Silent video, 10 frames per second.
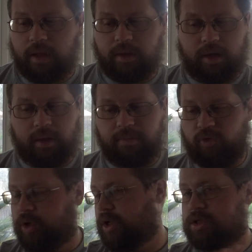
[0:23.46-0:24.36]

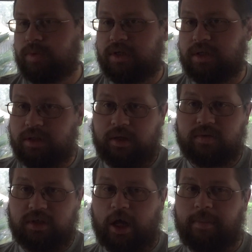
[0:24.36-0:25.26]
Before you can expect anything
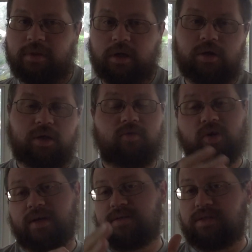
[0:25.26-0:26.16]
else to happen there, you have to
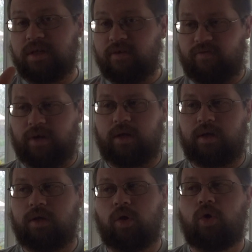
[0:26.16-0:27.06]

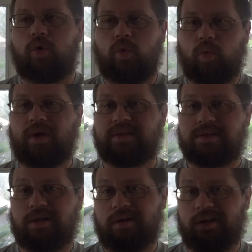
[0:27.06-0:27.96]
identify what
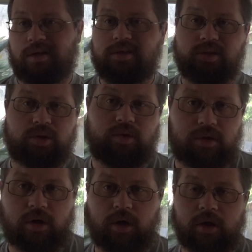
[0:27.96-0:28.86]
this area is to the
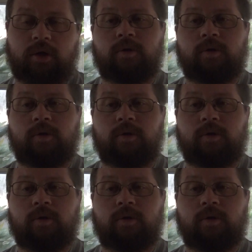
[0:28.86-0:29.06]
dog.